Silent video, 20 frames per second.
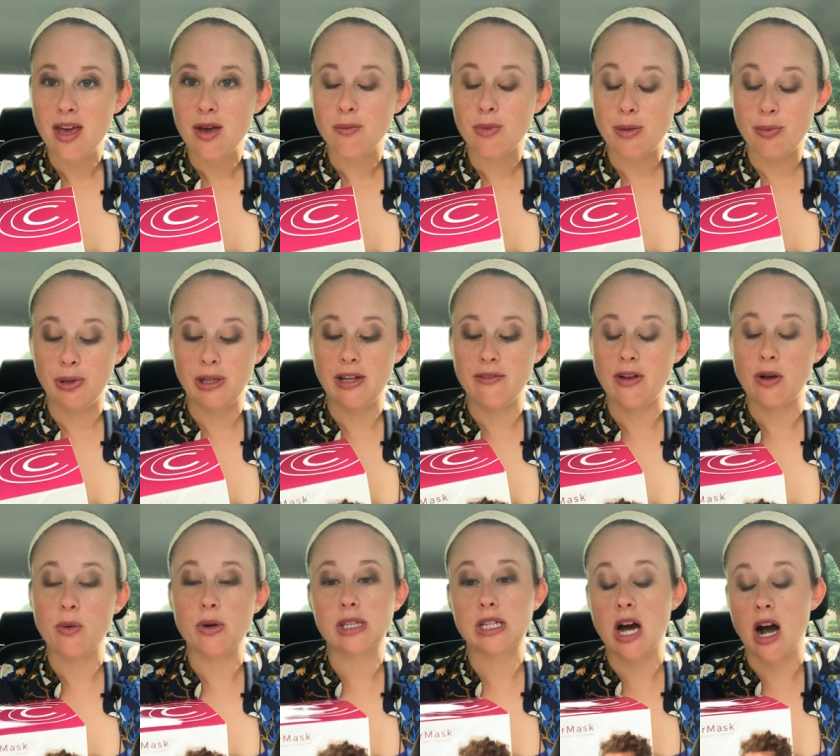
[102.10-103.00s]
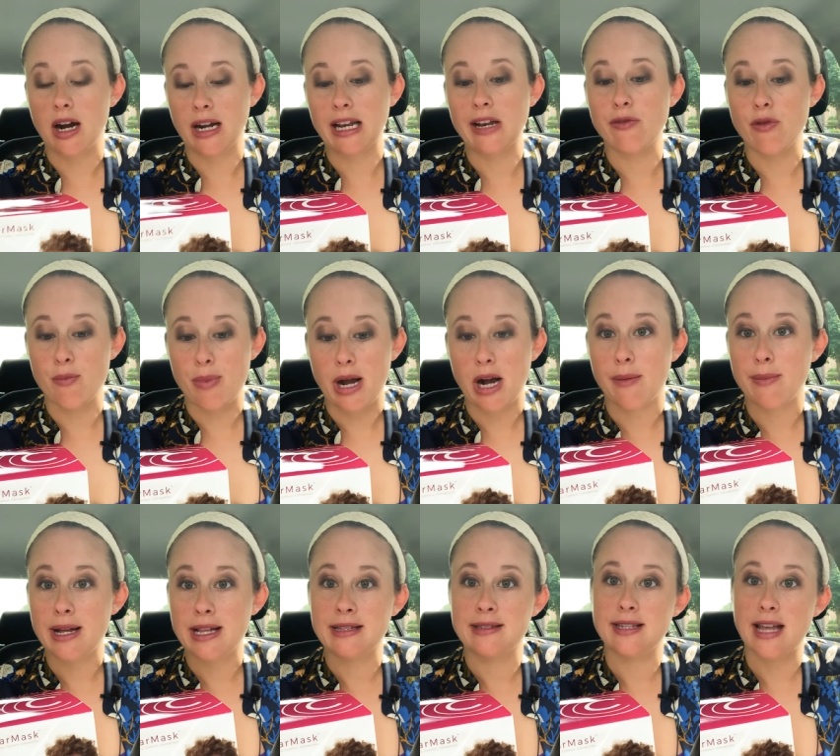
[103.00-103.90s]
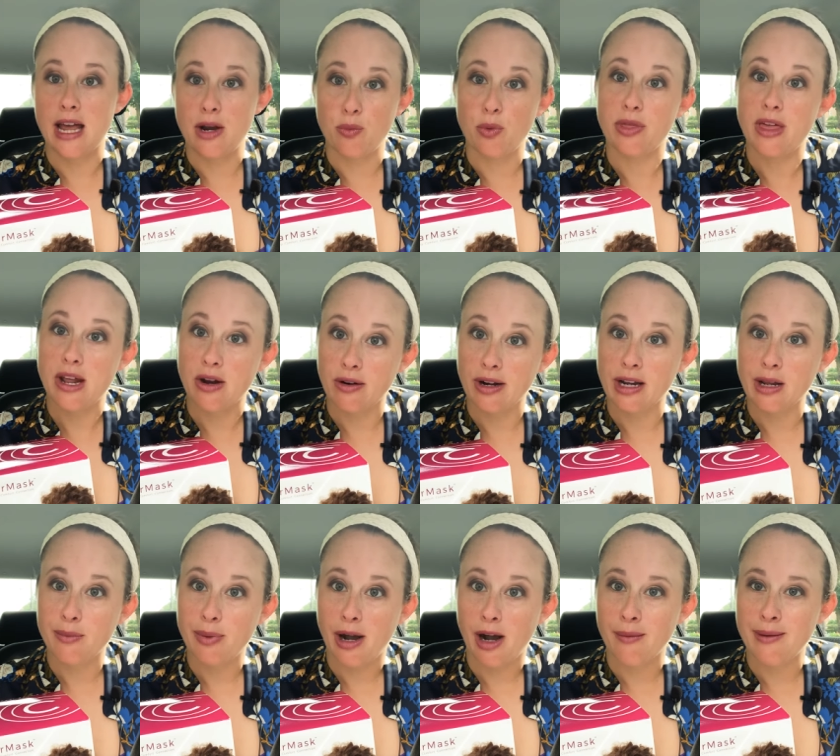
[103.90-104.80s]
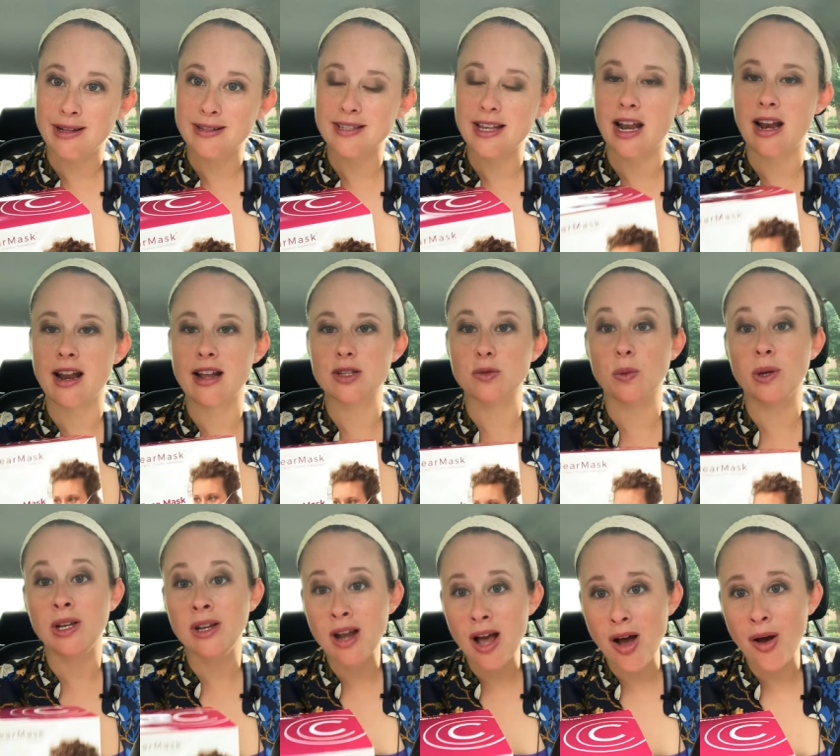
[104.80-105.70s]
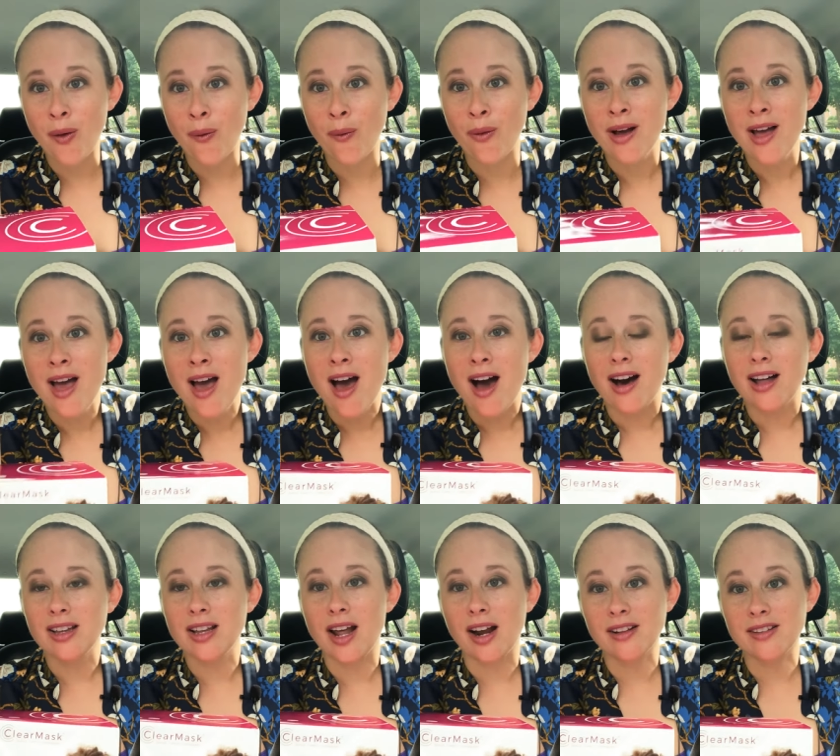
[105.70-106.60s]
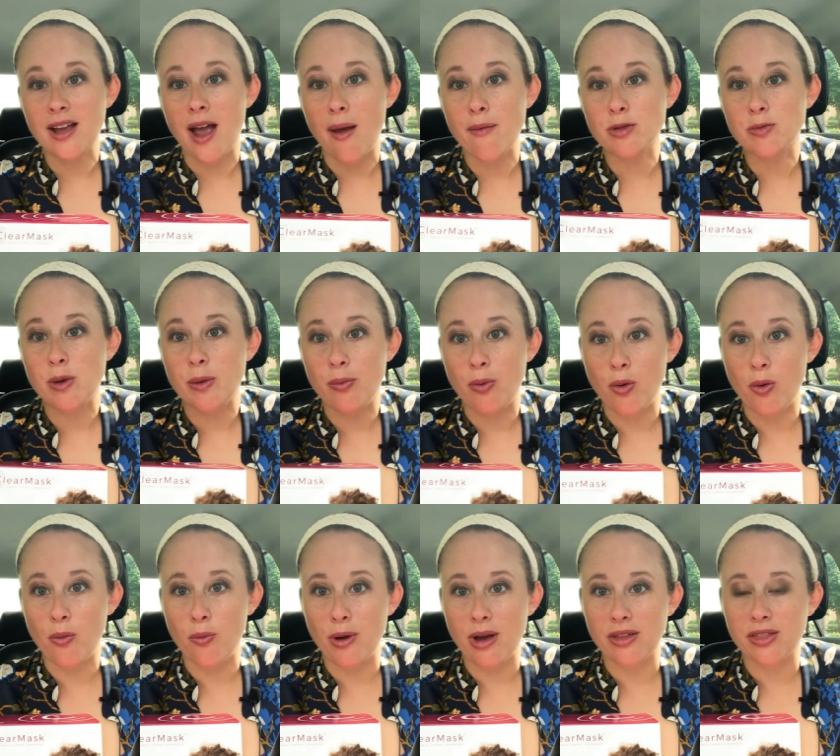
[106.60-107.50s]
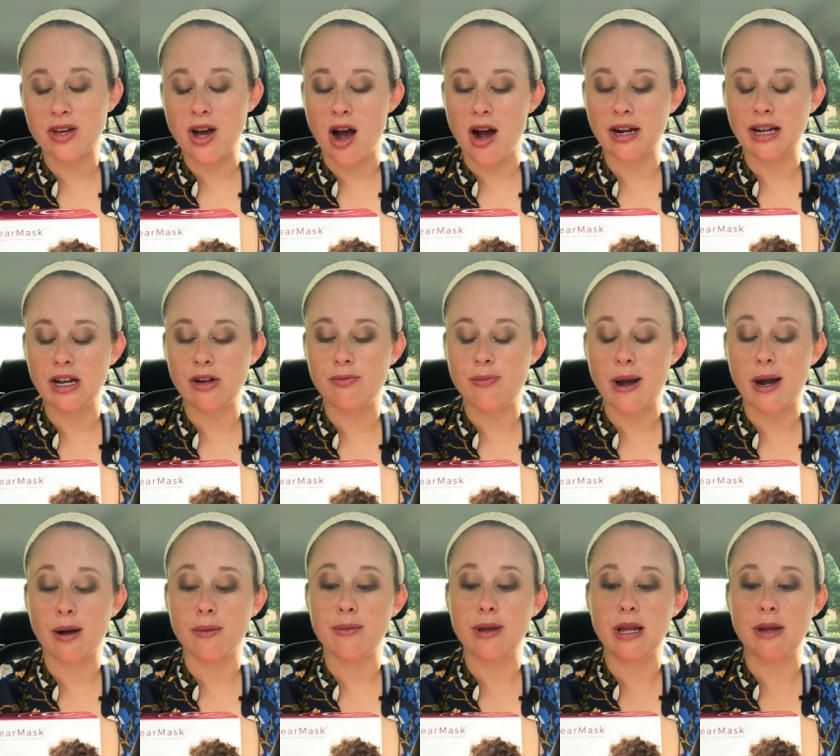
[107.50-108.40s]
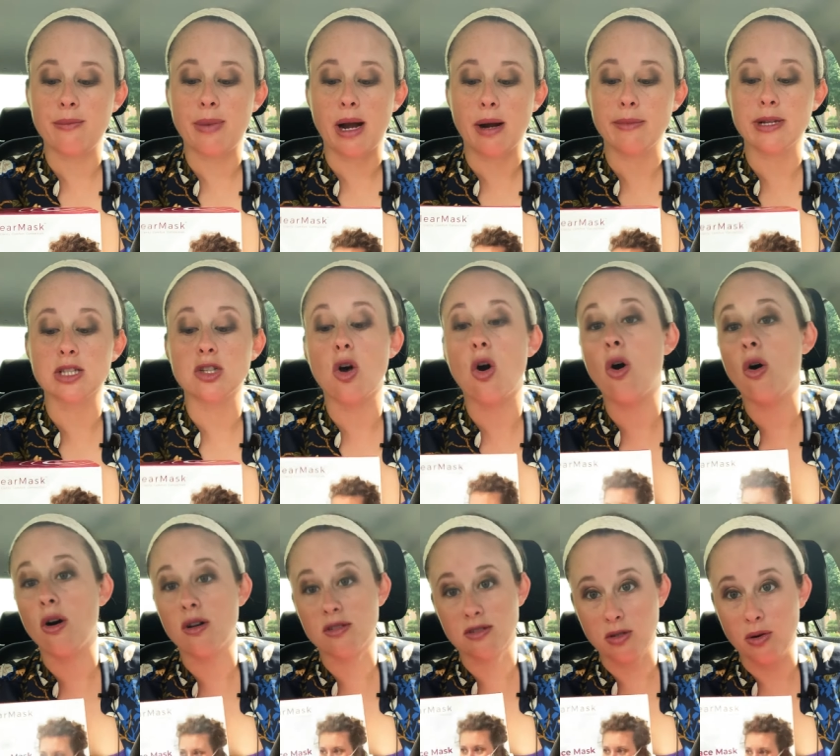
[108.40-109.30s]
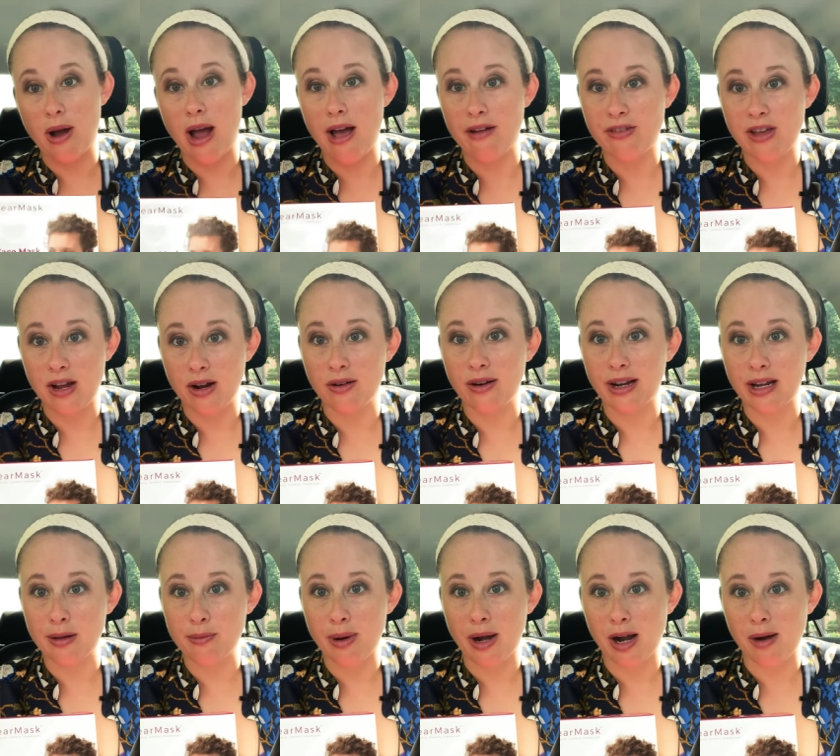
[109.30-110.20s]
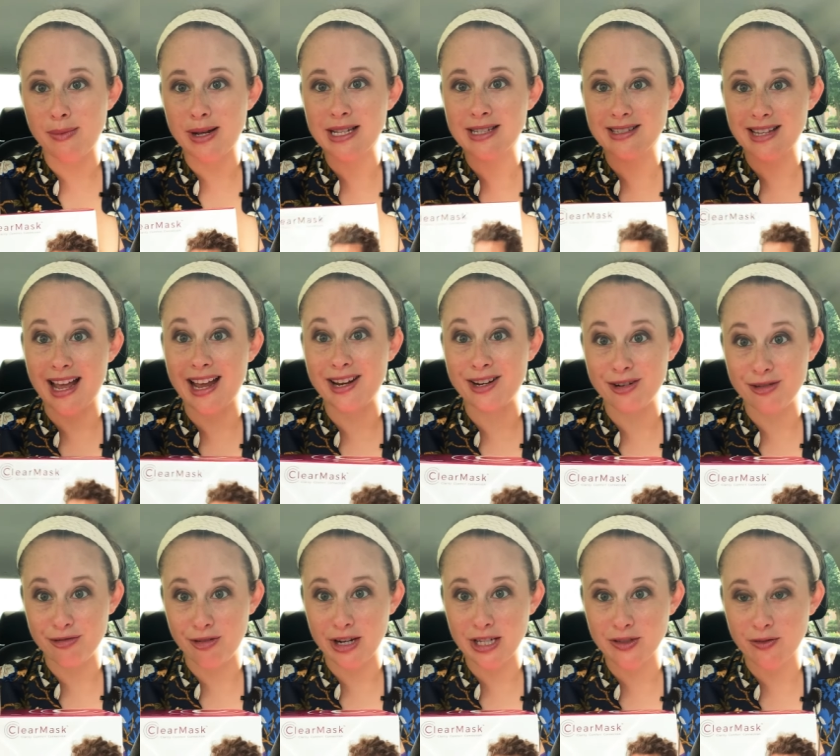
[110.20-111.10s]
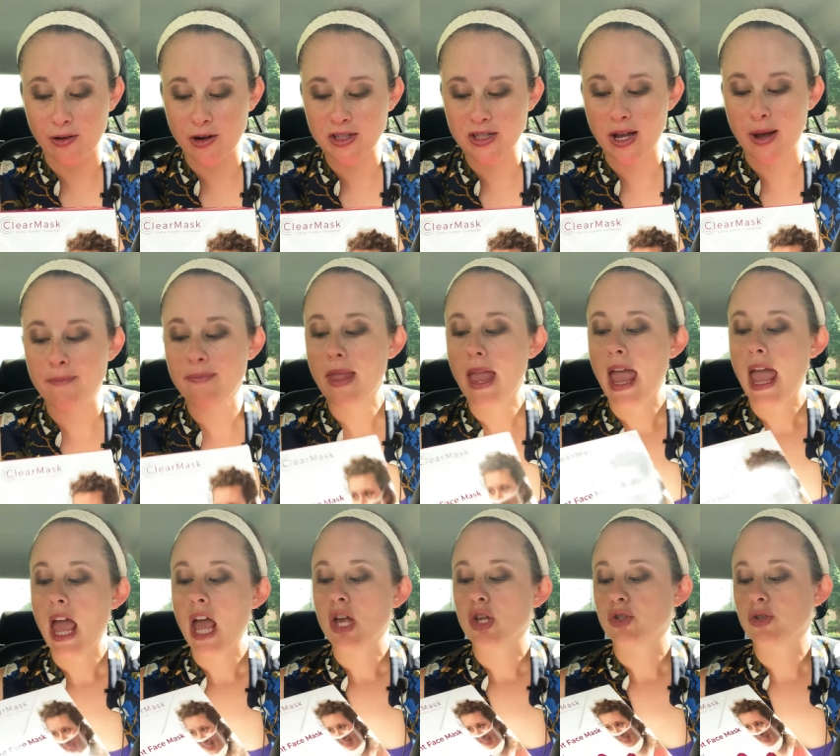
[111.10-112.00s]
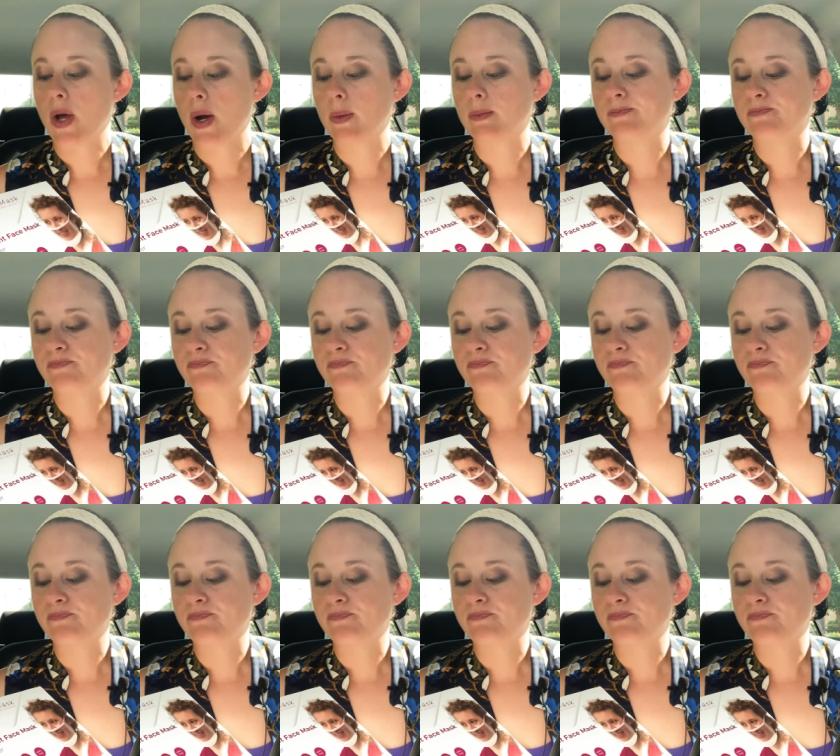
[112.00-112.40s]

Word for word: people living with cognitive impairments and with hearing impairments. And as we know, a lot of times people with cognitive impair- impairments also have hearing impairments and vice versa. So